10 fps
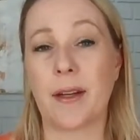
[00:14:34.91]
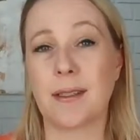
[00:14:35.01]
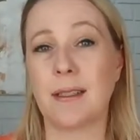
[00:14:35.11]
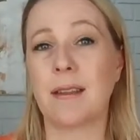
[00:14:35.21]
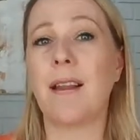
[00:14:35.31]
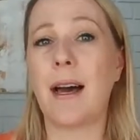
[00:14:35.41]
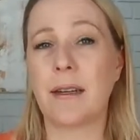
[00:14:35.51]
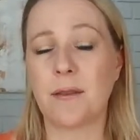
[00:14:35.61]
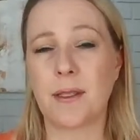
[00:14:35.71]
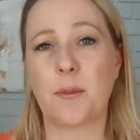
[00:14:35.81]
there's a
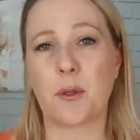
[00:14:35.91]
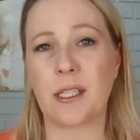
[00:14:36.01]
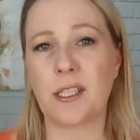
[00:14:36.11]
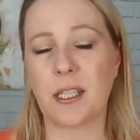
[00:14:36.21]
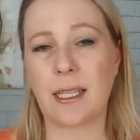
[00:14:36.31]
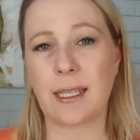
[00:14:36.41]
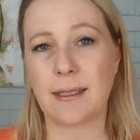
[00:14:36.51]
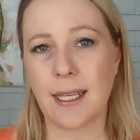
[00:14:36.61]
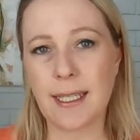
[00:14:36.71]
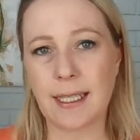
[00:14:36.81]
lot of separation
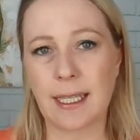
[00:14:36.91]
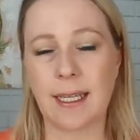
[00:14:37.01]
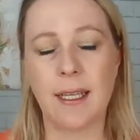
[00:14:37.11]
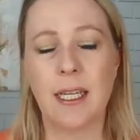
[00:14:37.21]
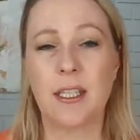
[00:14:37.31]
anxiety.